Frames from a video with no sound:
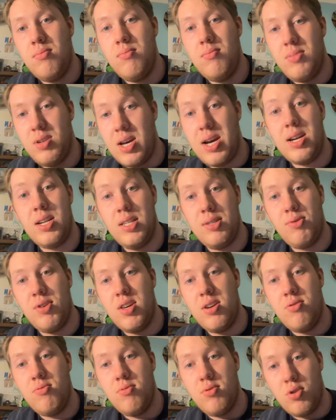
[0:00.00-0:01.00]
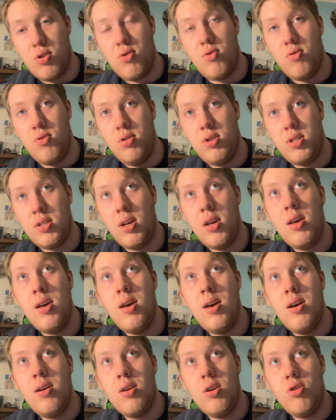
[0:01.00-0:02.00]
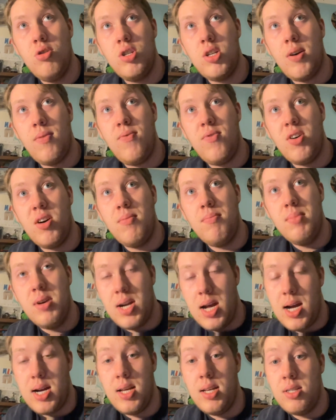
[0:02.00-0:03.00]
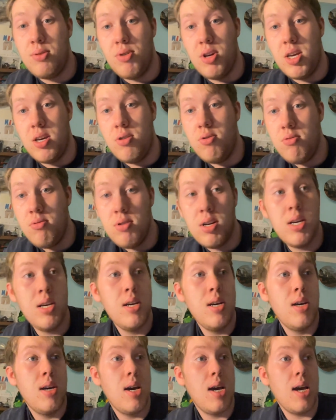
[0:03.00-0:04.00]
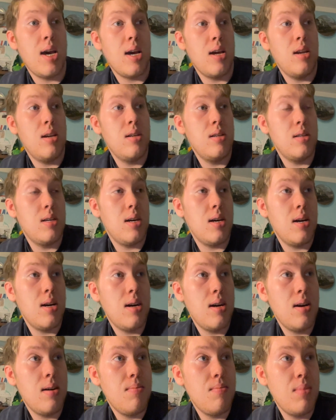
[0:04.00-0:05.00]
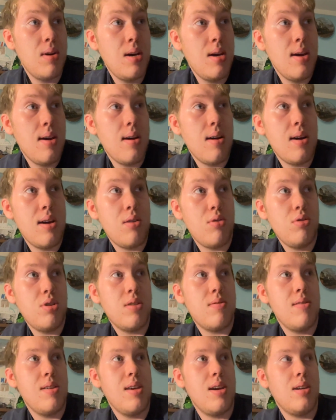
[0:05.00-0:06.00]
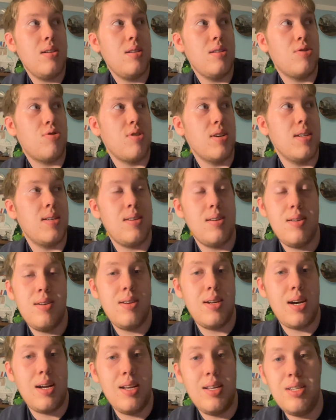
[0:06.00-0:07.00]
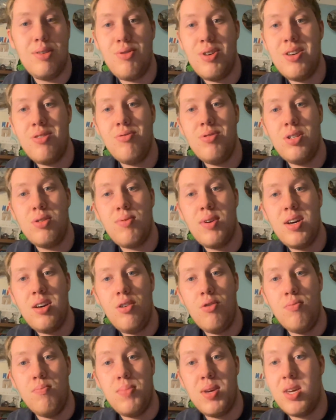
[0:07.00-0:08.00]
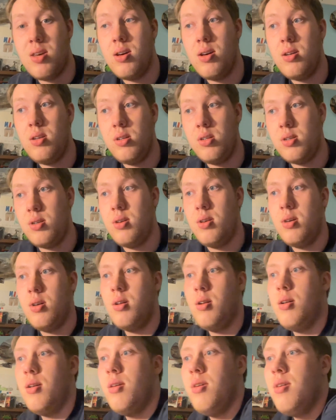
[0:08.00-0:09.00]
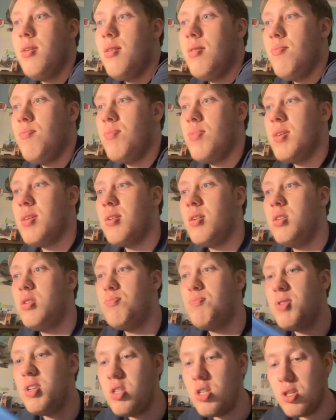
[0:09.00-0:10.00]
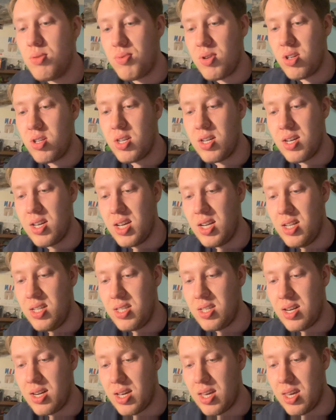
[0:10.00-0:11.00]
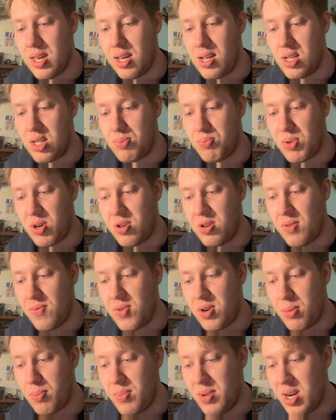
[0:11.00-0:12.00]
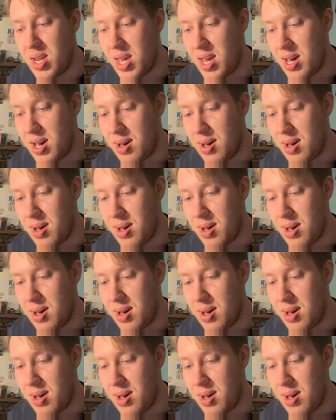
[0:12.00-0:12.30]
that is real, of course. Hilltop Farm, that is real. And also the Lake District, that is real as well, because Beatrice Potter is like inspired from the